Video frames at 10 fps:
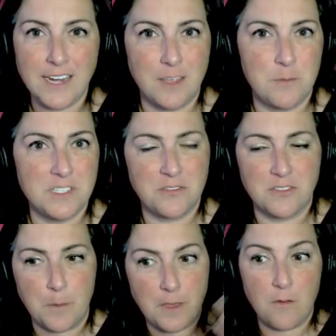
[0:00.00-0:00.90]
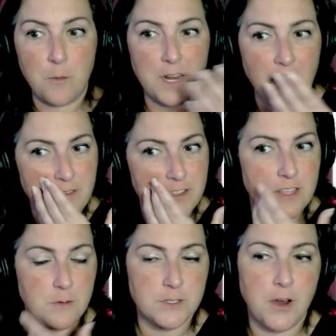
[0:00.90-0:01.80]
him into flipping everybody off. I thought that
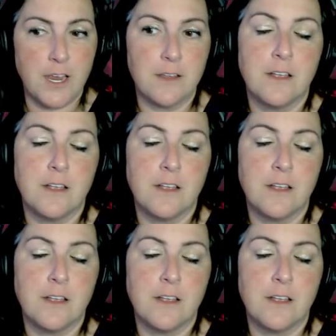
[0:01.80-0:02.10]
was great.